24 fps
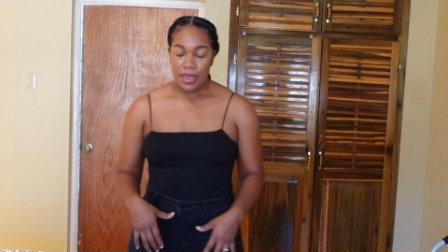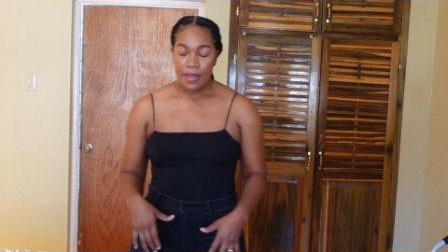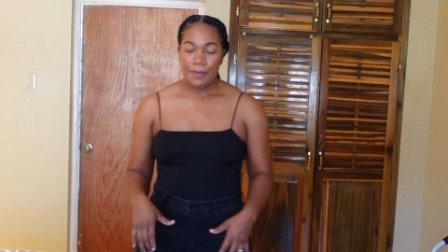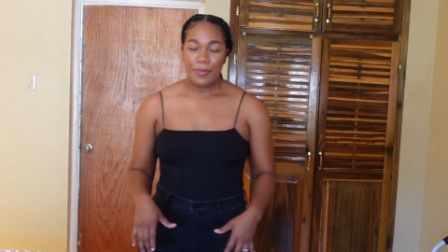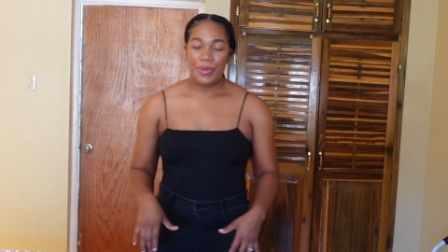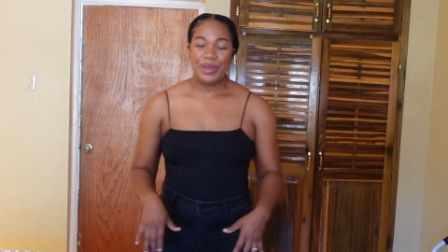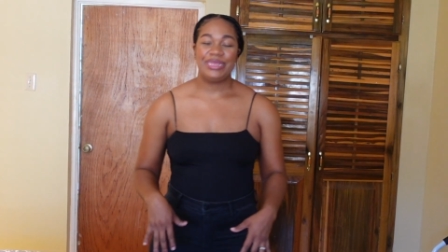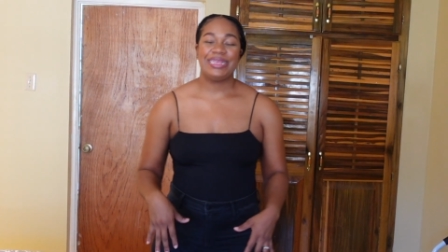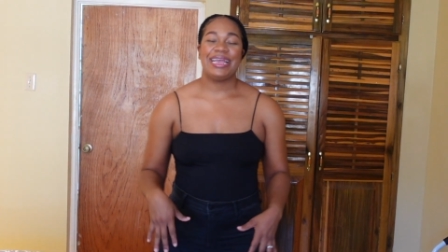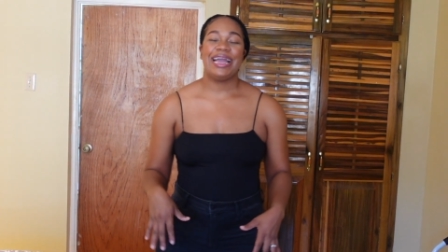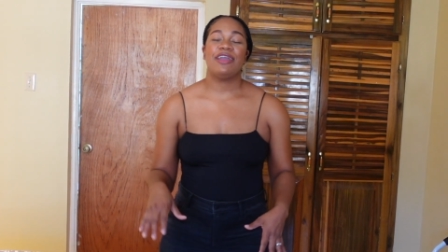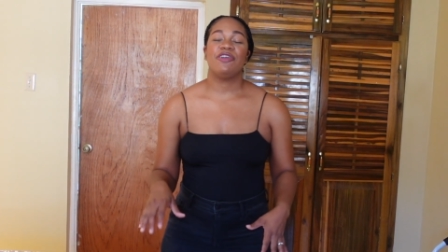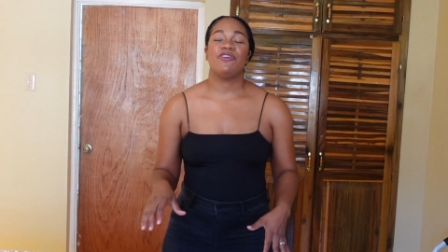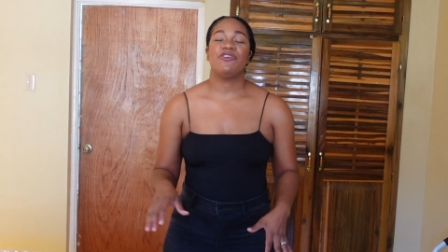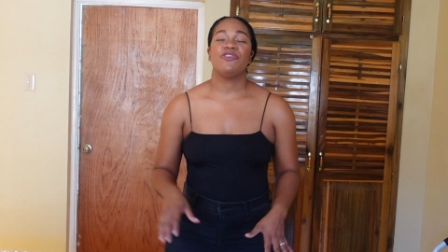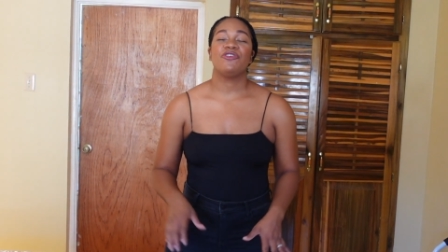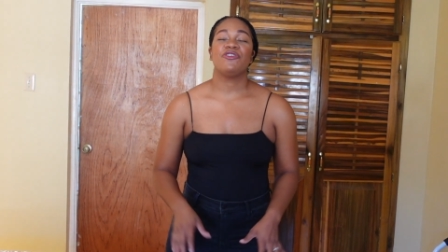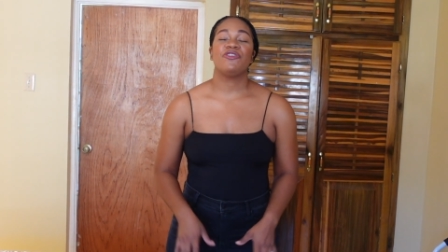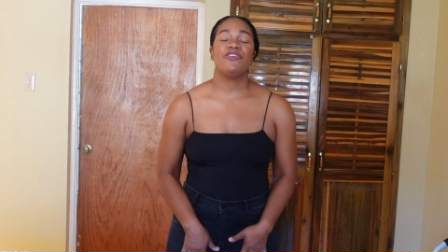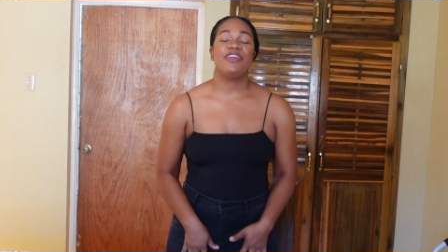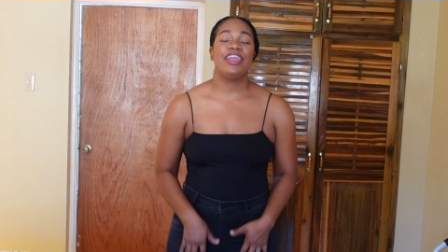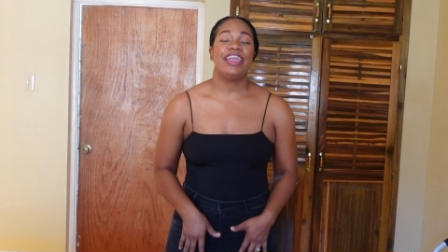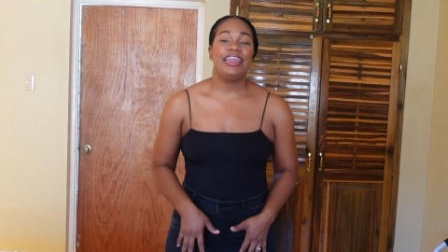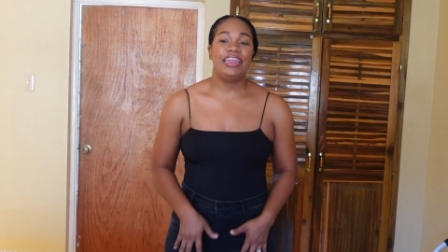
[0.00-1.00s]
but I
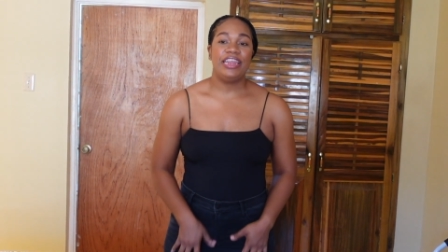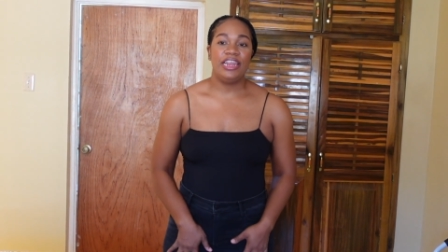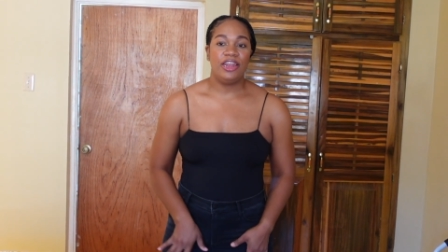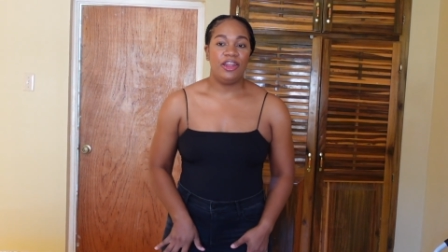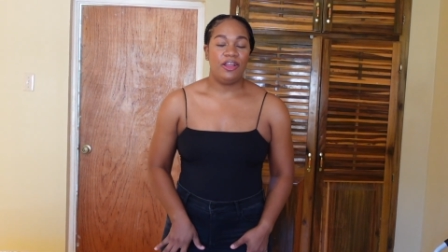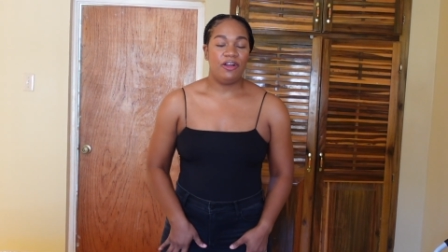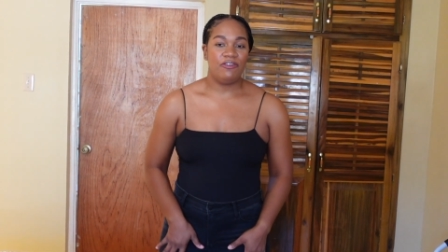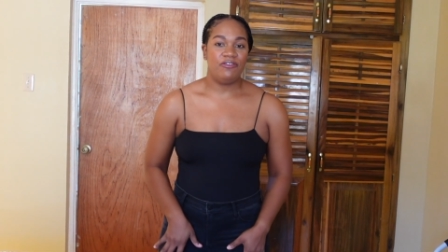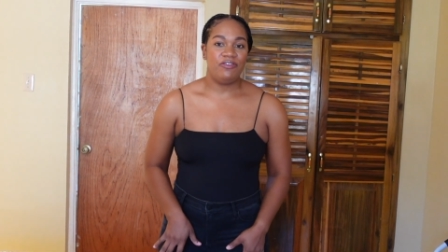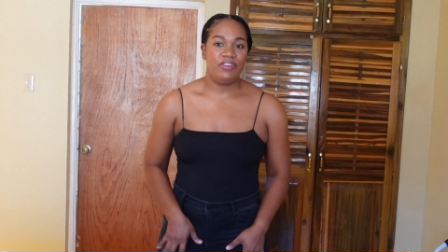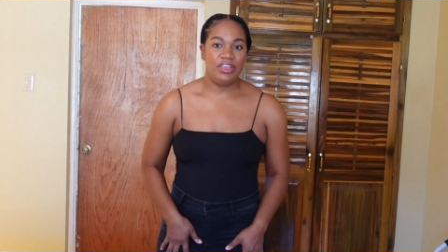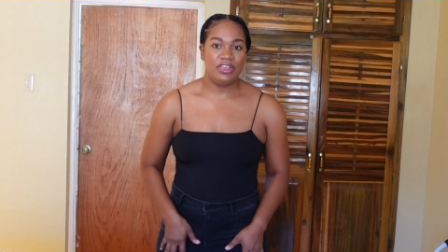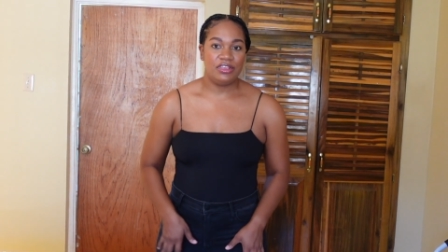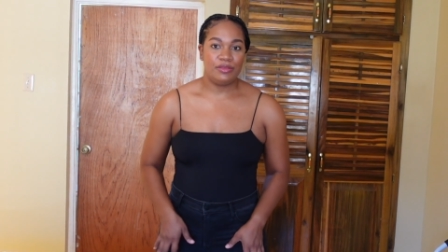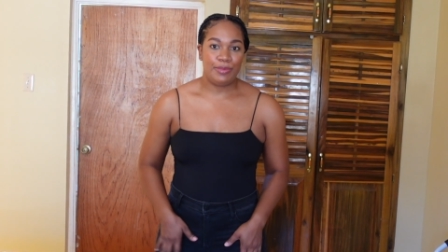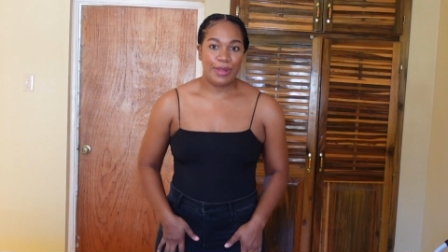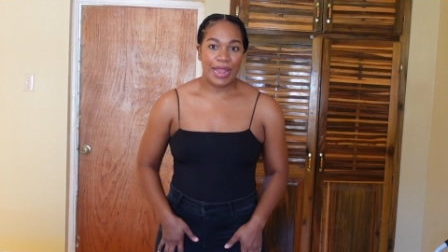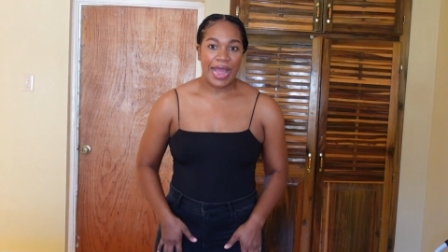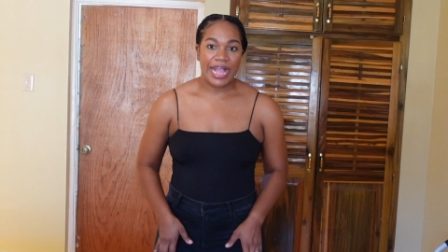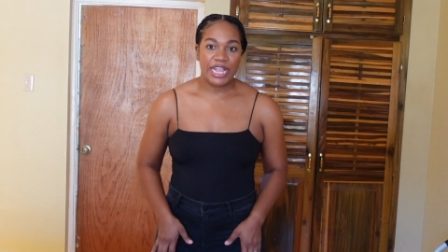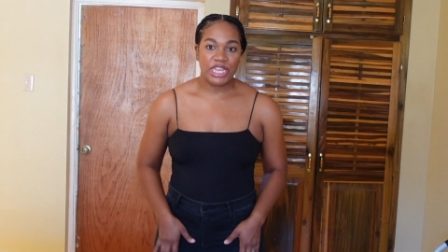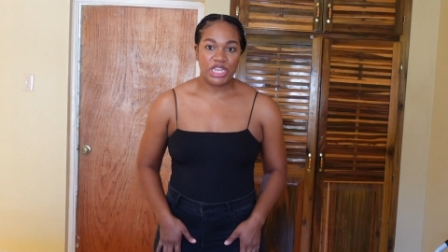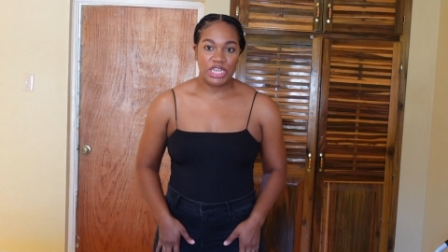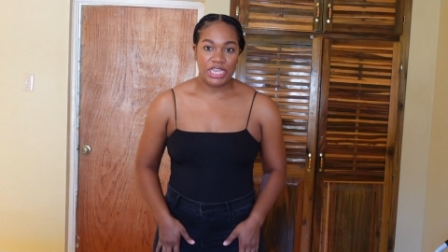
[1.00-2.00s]
really love these black